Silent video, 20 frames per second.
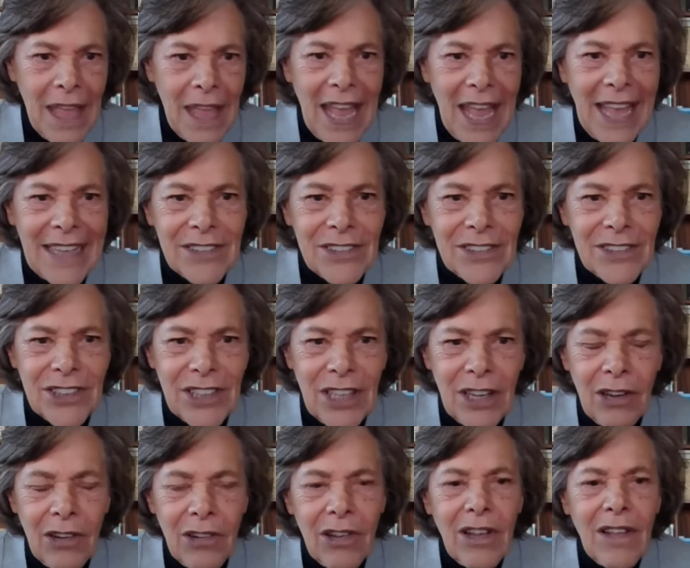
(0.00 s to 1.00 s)
And
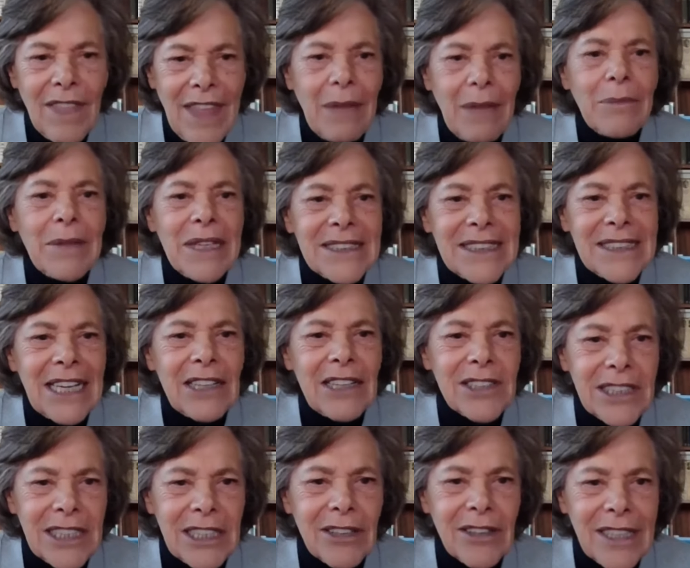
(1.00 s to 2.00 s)
so that means how
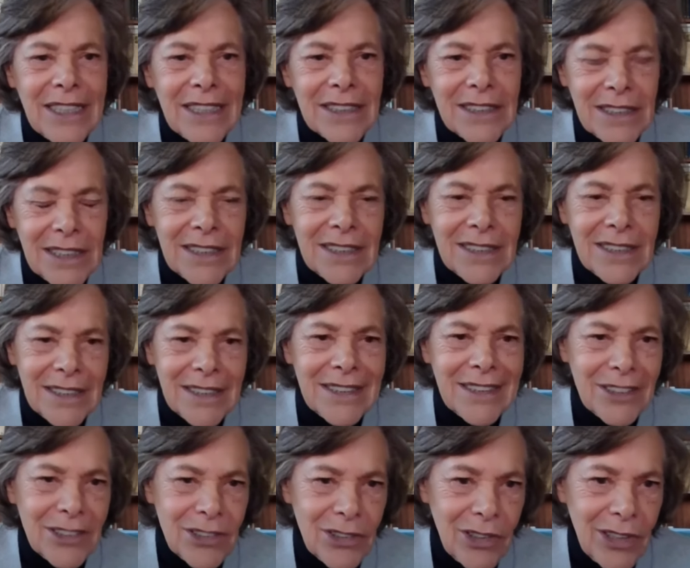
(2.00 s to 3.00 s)
serious is the
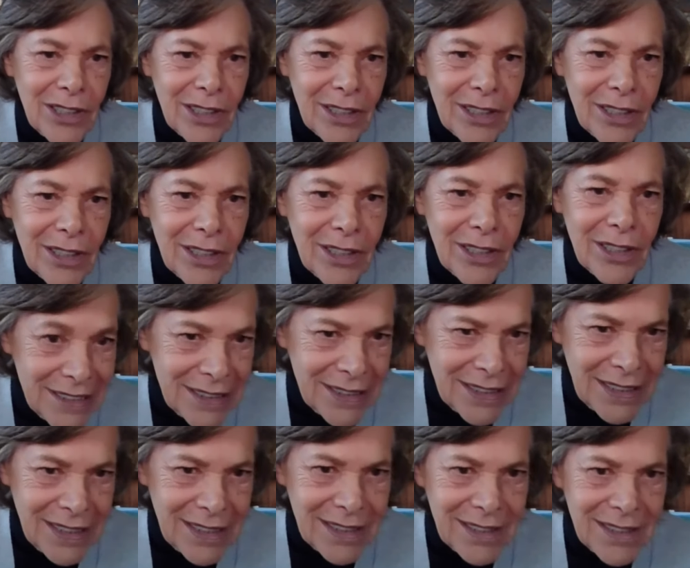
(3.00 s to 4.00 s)
disorder or
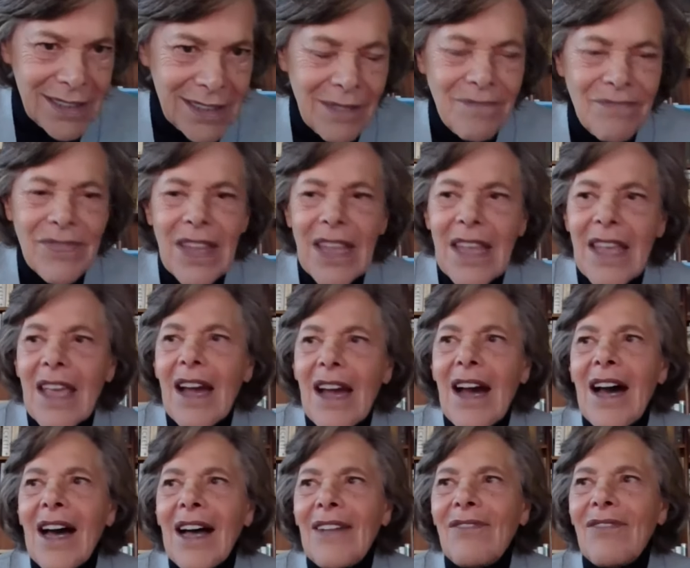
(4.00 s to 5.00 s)
disease.
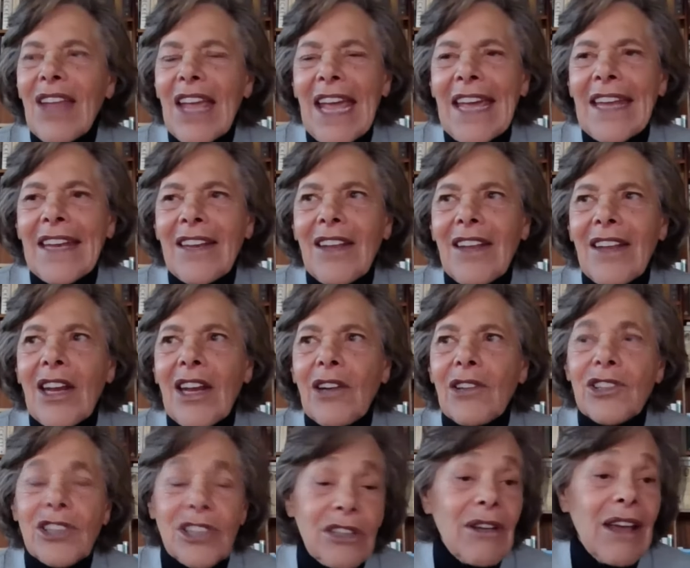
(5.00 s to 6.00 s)
And, you know,
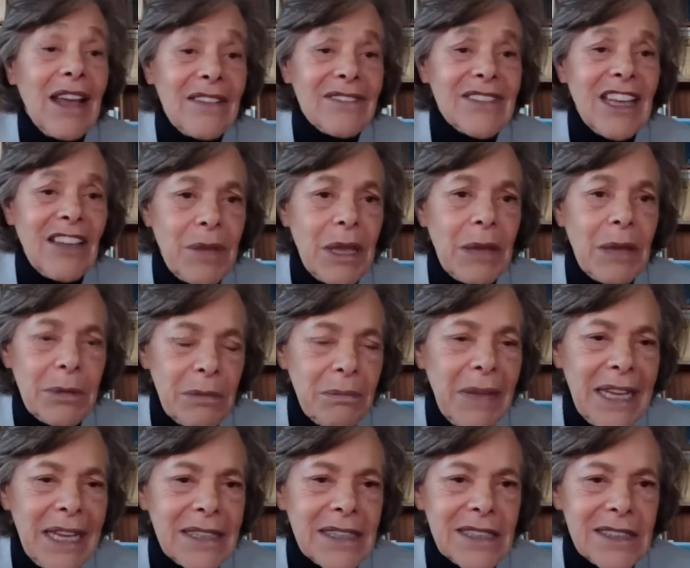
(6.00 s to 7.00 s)
so you have to have people
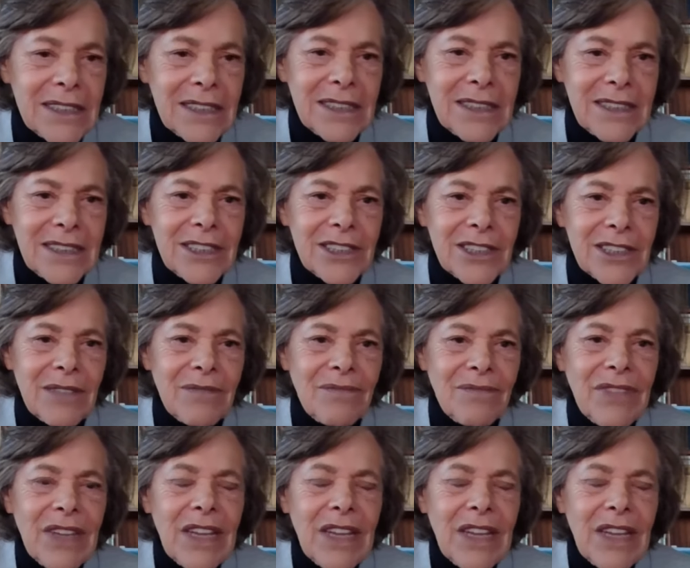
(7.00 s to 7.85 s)
make this decision.